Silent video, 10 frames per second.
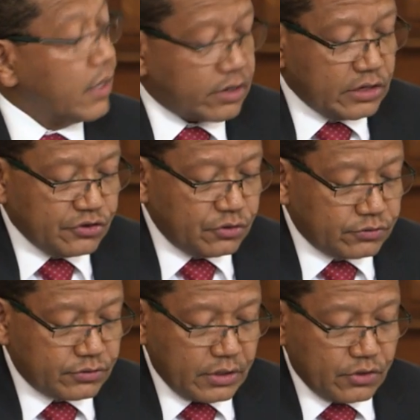
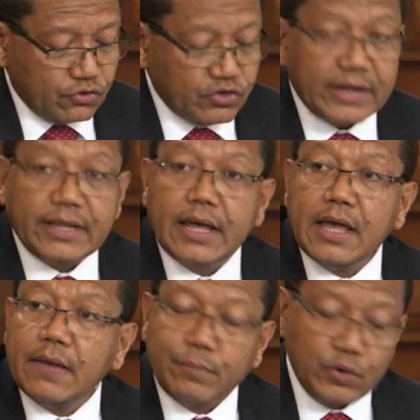religious, gender,
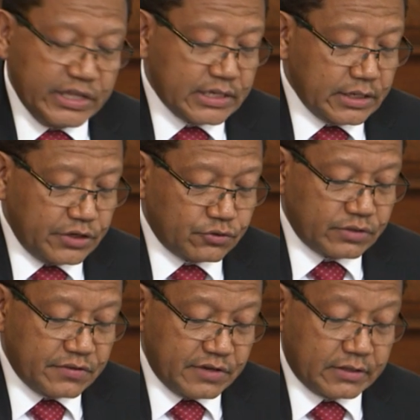political
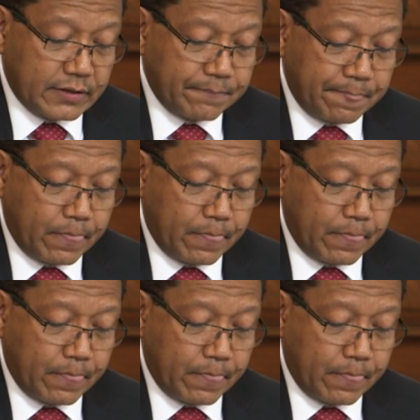issues, etc.